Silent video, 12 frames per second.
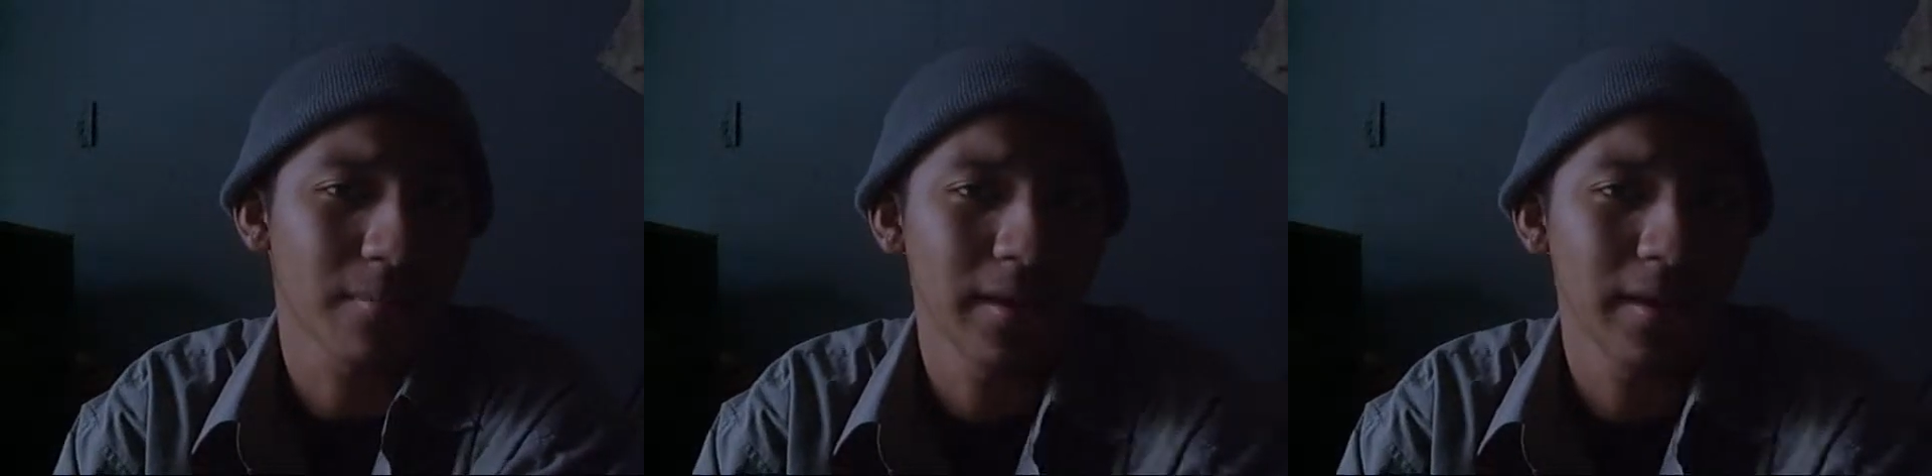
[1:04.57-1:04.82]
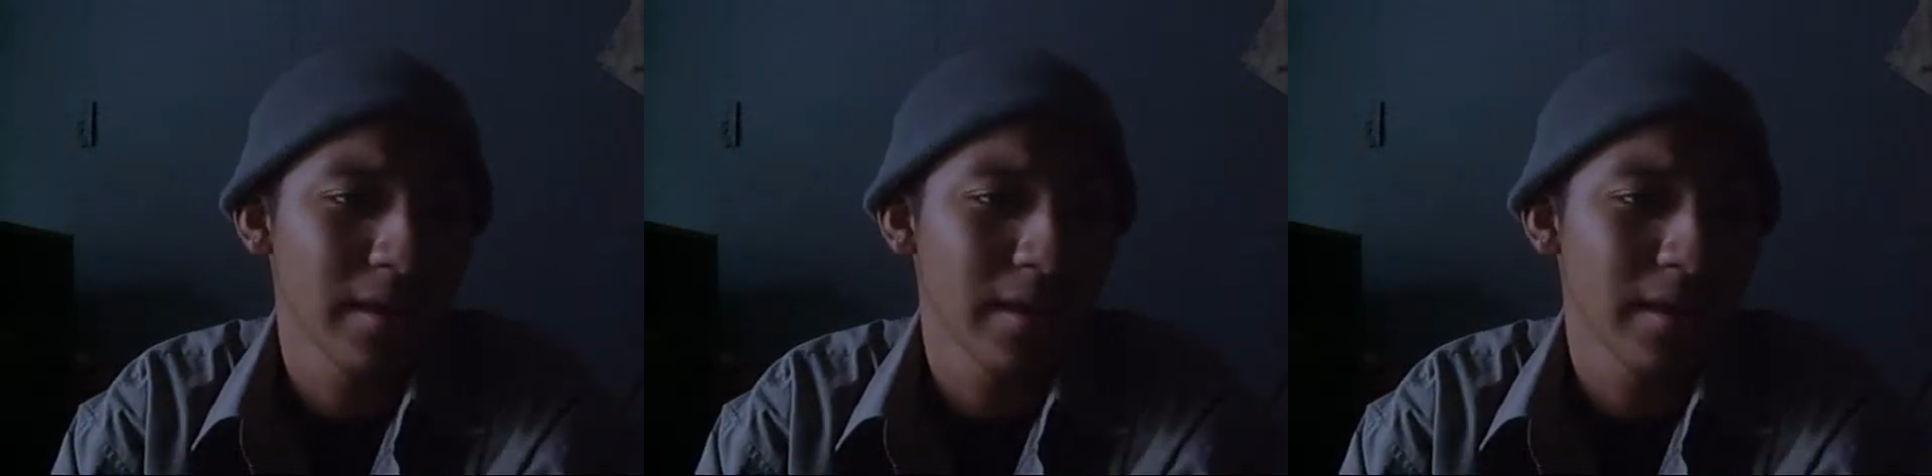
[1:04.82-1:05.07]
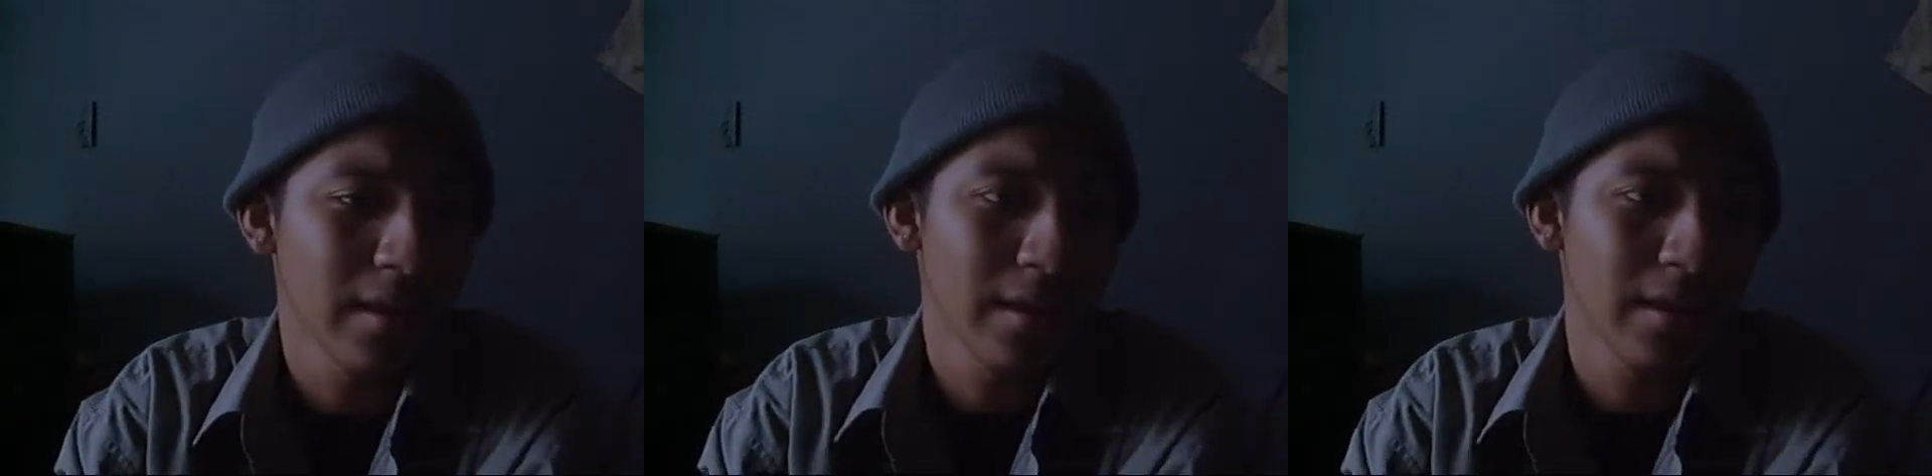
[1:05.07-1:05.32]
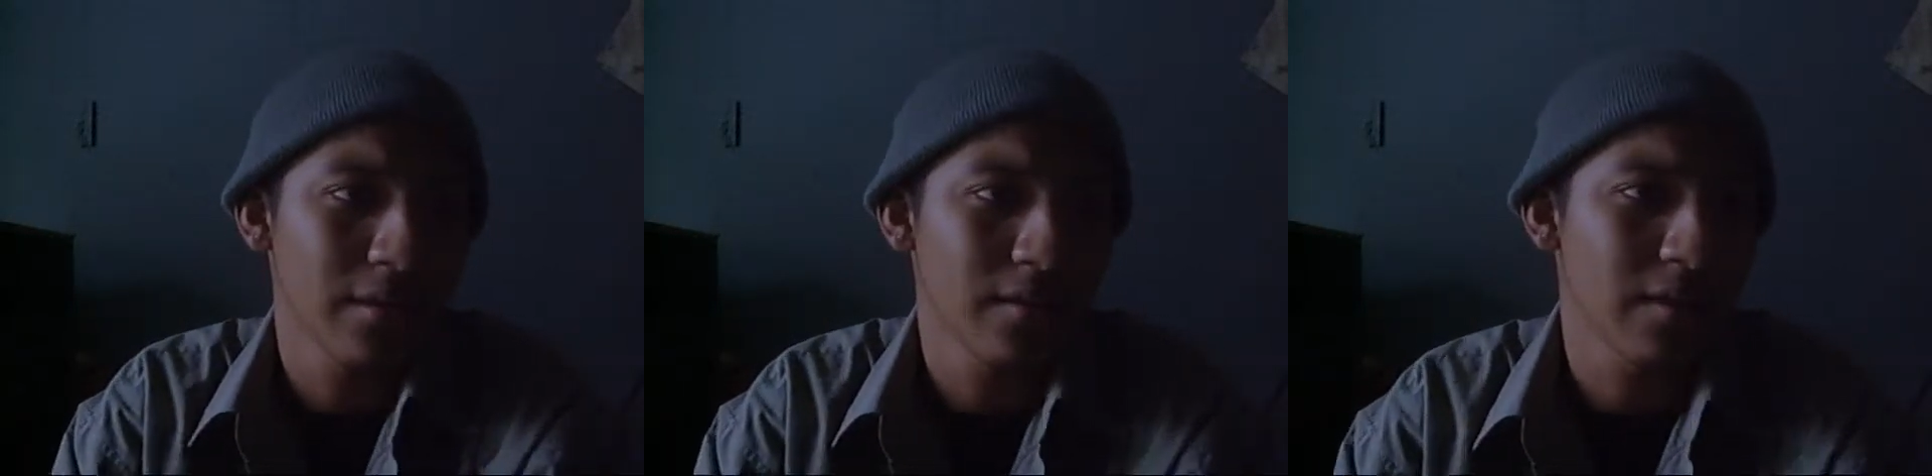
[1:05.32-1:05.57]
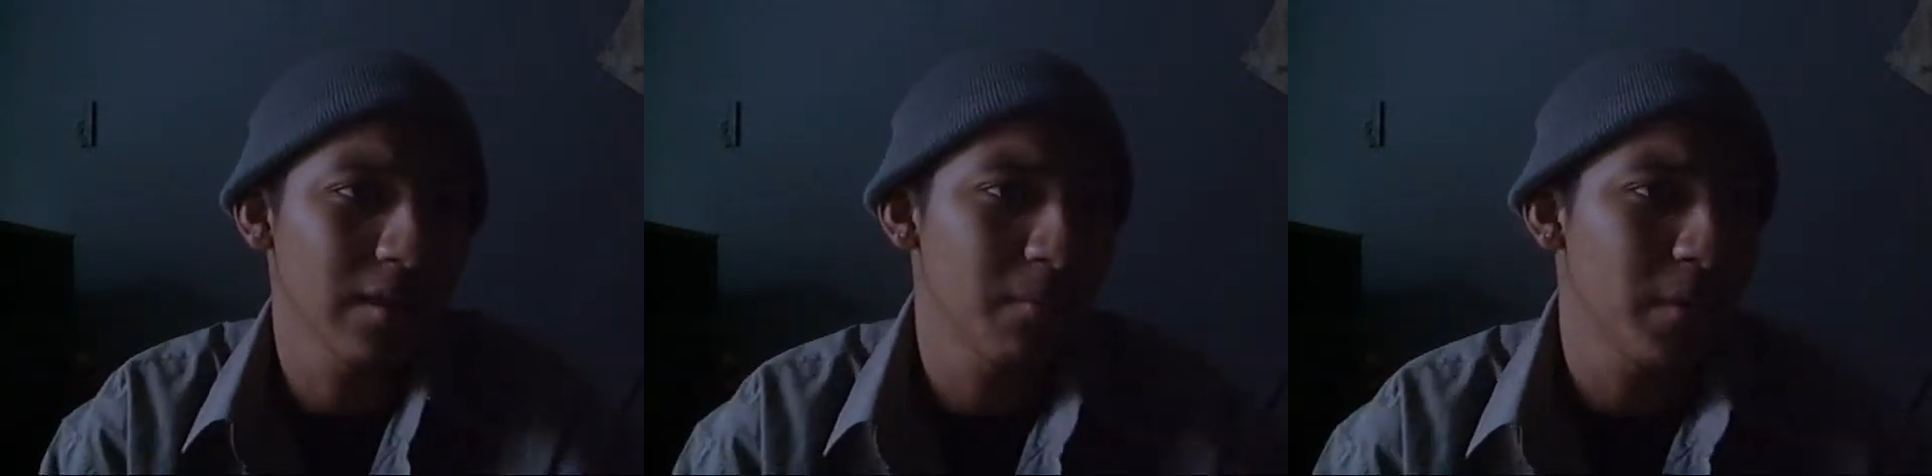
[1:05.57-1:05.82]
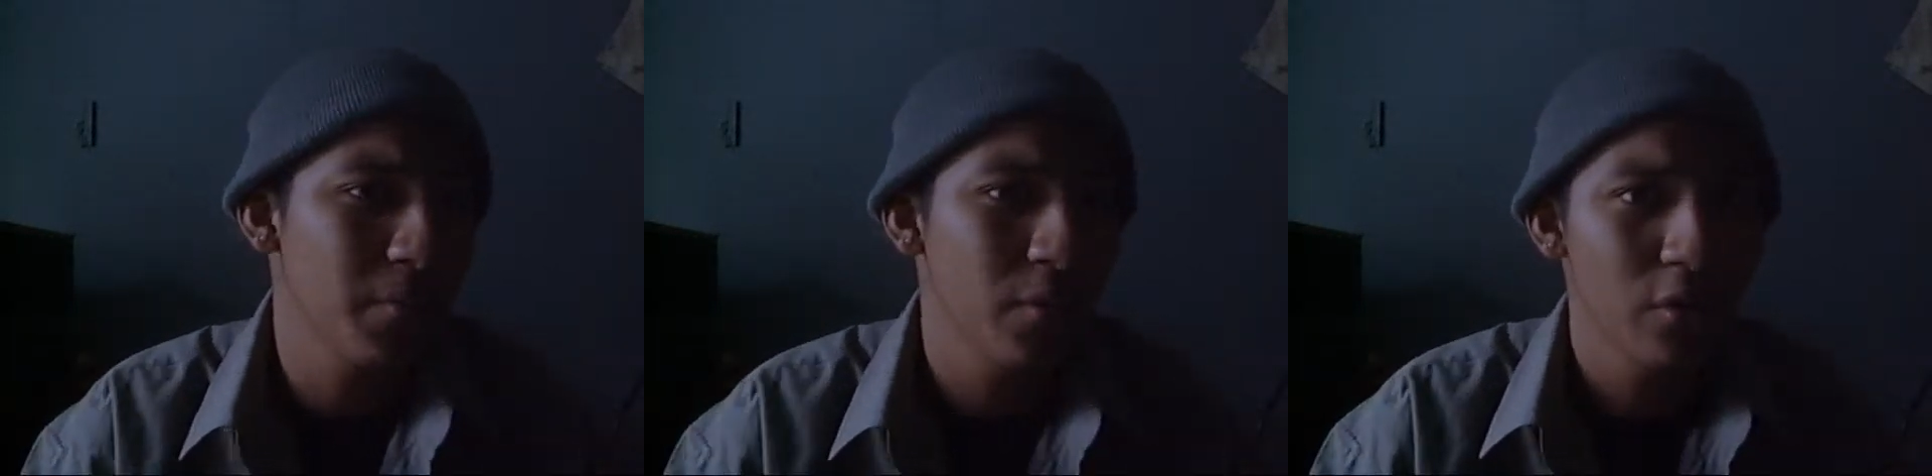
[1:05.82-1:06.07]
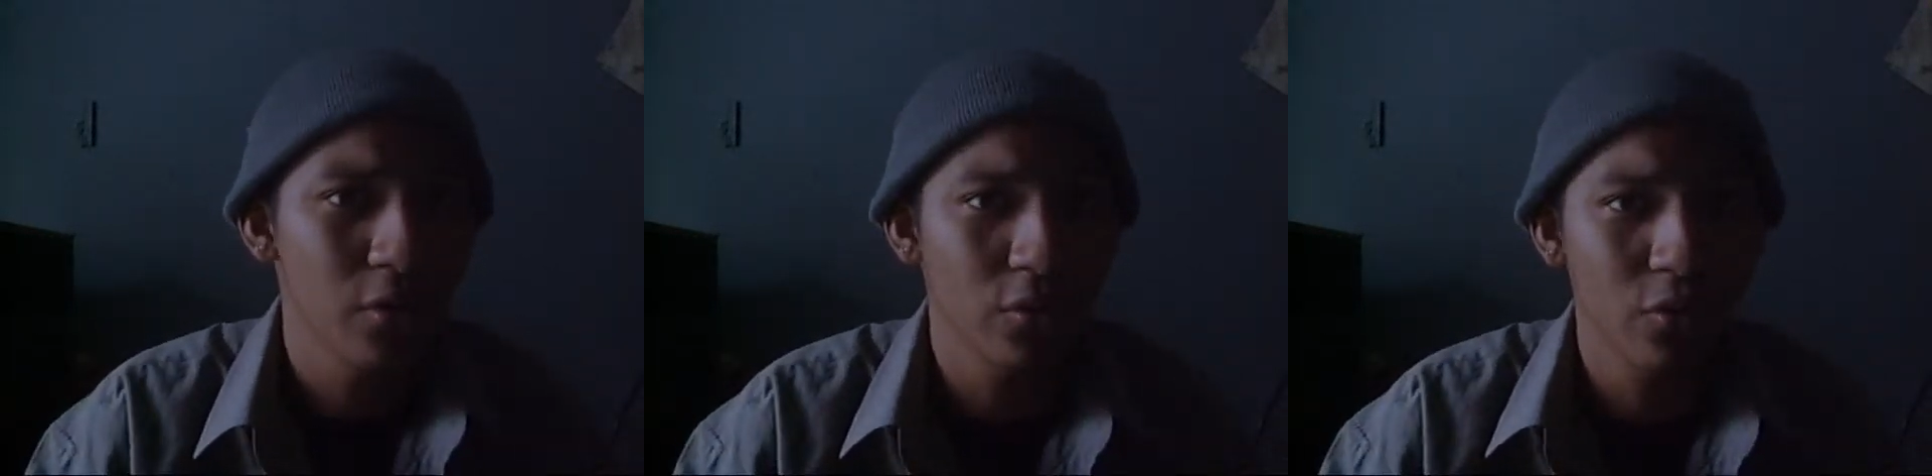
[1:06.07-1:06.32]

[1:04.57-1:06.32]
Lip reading: I mean, you see people